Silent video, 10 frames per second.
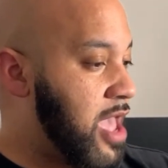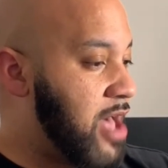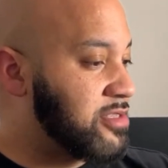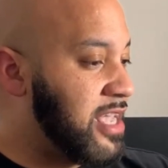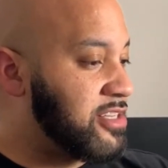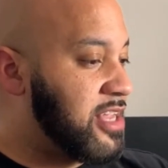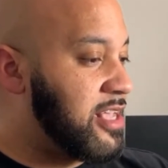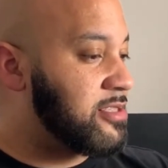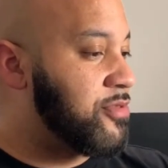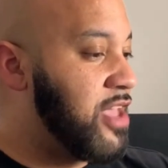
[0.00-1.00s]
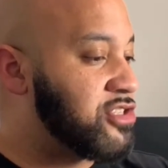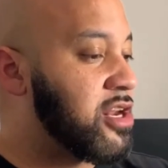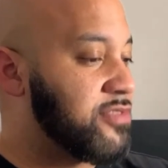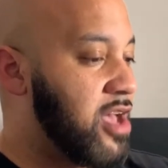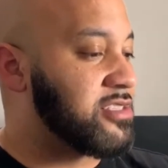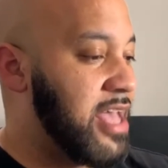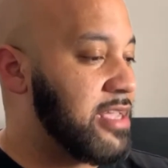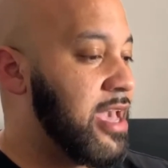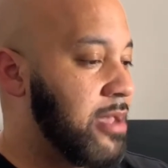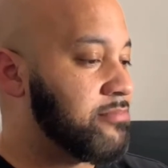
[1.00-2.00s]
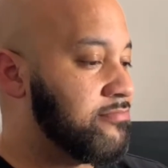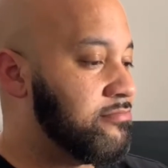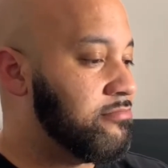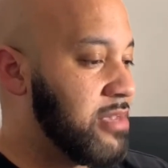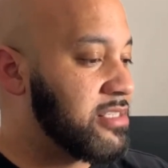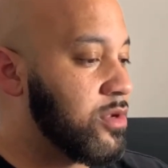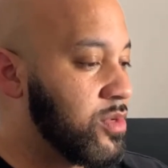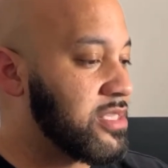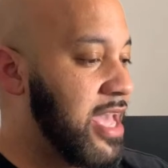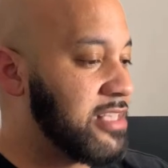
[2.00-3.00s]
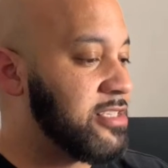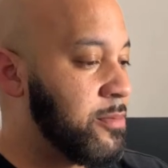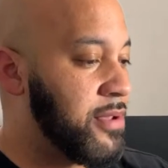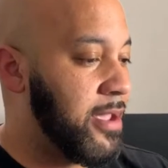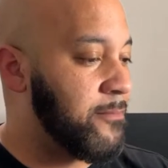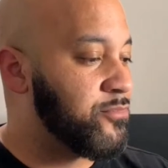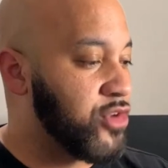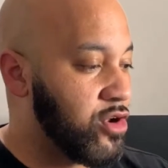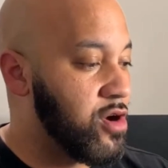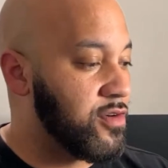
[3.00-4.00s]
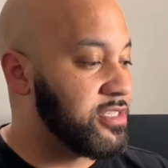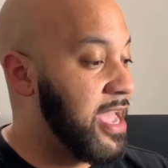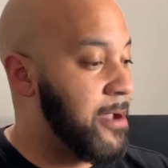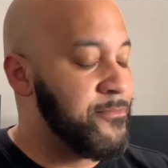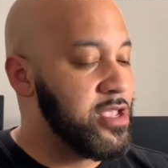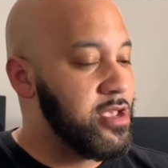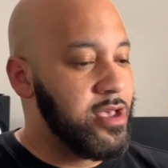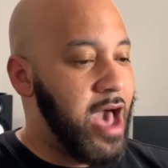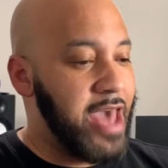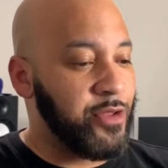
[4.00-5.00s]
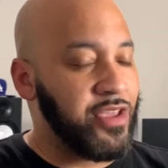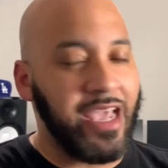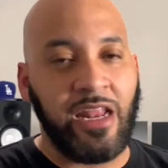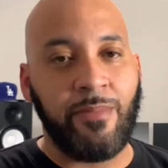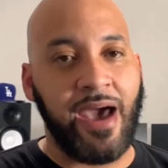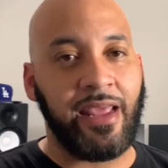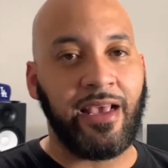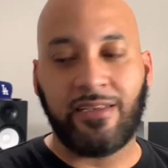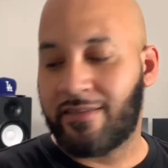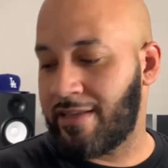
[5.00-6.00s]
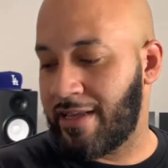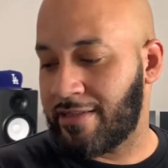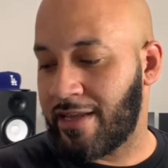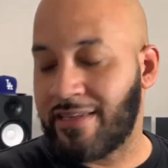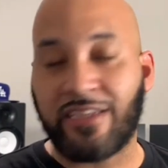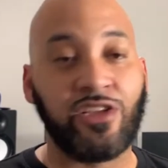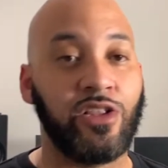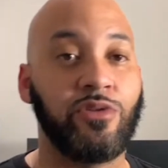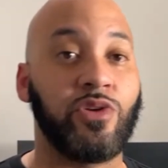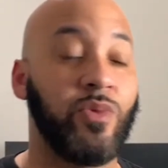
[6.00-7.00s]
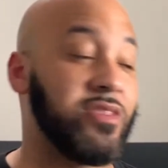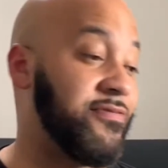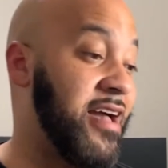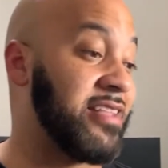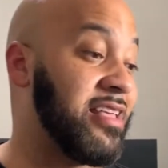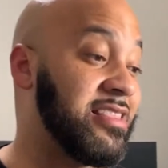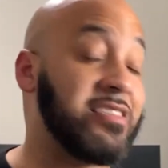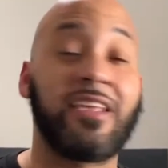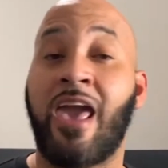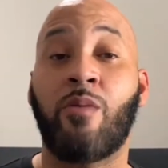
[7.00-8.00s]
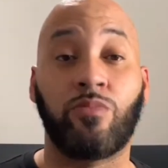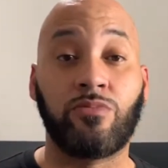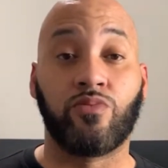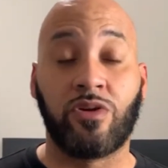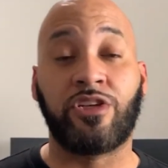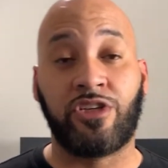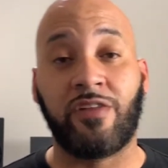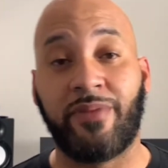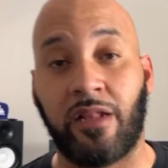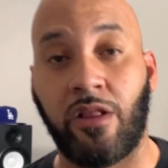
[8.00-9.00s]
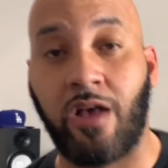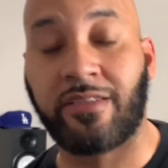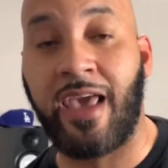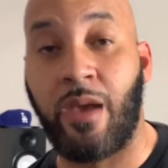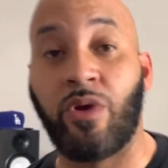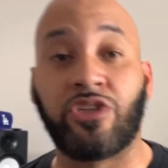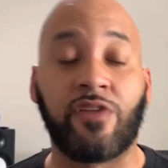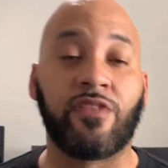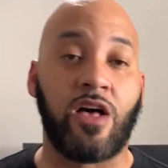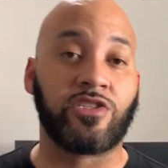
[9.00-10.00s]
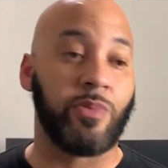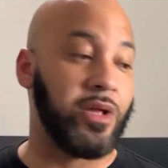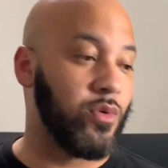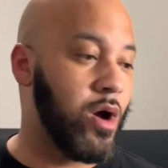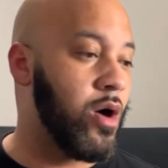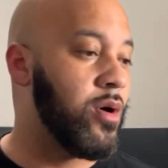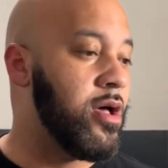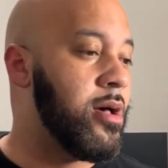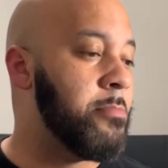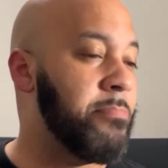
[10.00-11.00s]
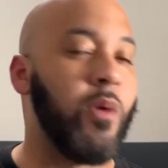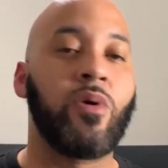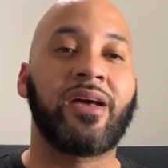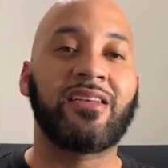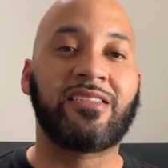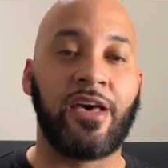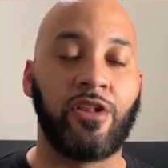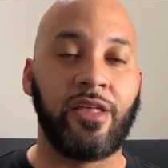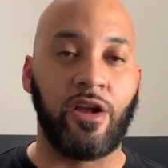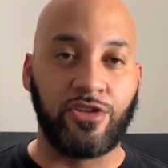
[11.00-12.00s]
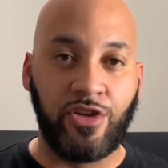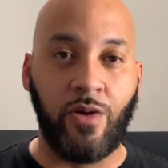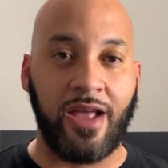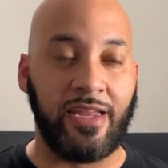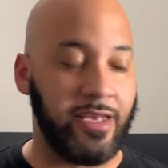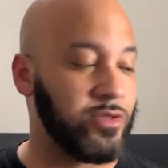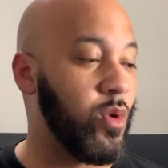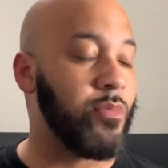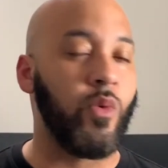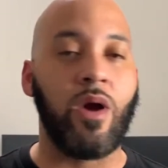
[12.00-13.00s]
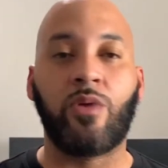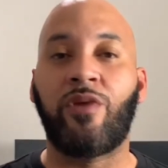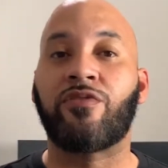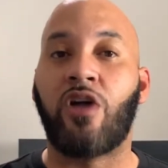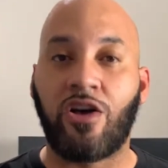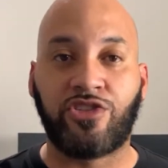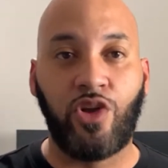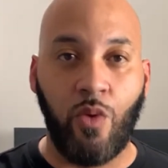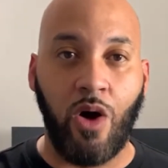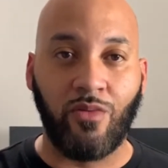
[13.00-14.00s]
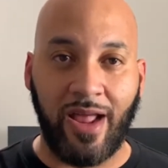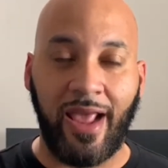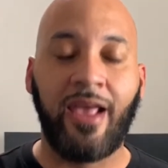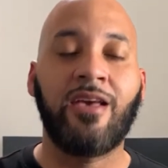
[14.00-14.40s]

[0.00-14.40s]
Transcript: Al Sanchez, they should have lost that game. Missing was KCP. Turnovers, yeah. I don't think anybody is disillusioned with the fact that this game really should have been a lost game. We should have lost 3 in a row, but we're going to settle in on 2 ideas. Number one, we've lost 2 already.